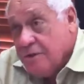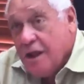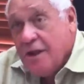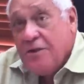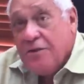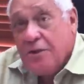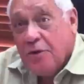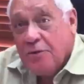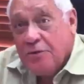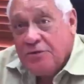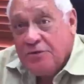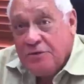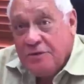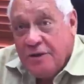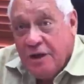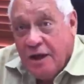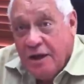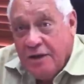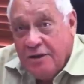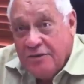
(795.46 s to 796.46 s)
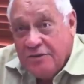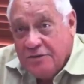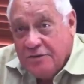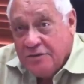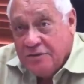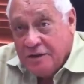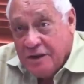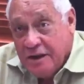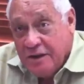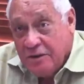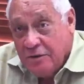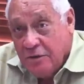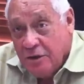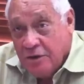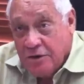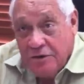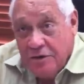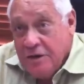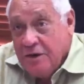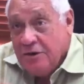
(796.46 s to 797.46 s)
$10,000 to take you,
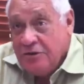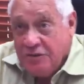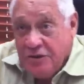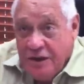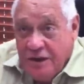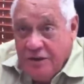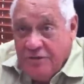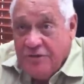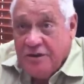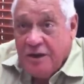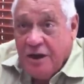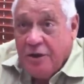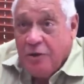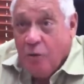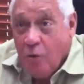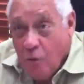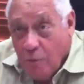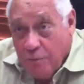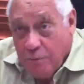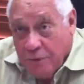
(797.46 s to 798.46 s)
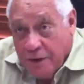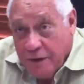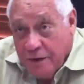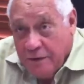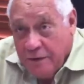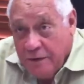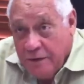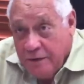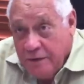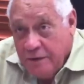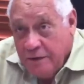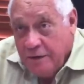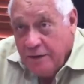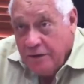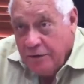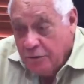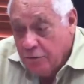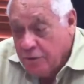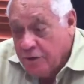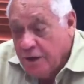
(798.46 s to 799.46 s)
or changing and hoping,
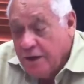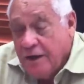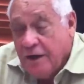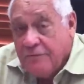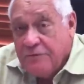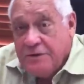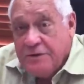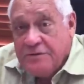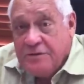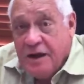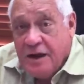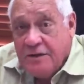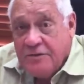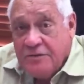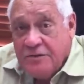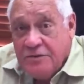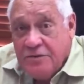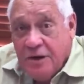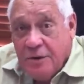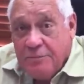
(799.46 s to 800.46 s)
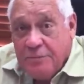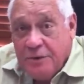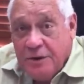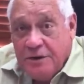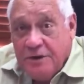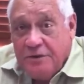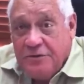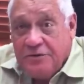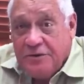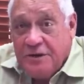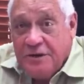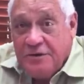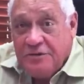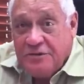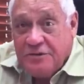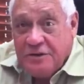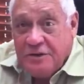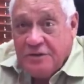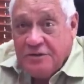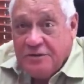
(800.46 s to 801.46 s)
you can have the taxi drop you at the train
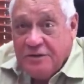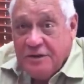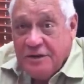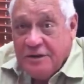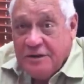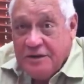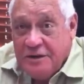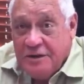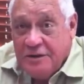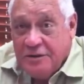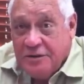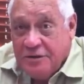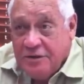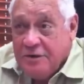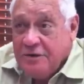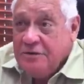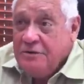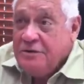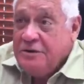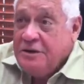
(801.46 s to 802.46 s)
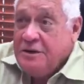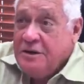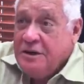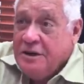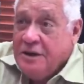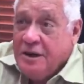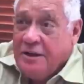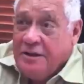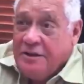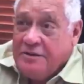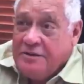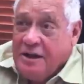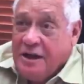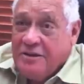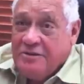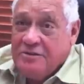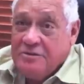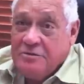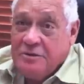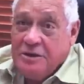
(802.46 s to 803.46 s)
station at 8:30, you need another
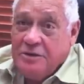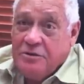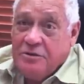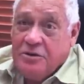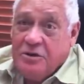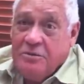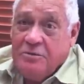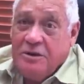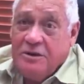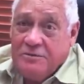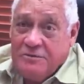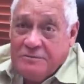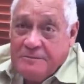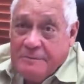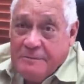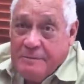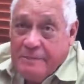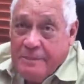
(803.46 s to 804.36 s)
taxi when you come off.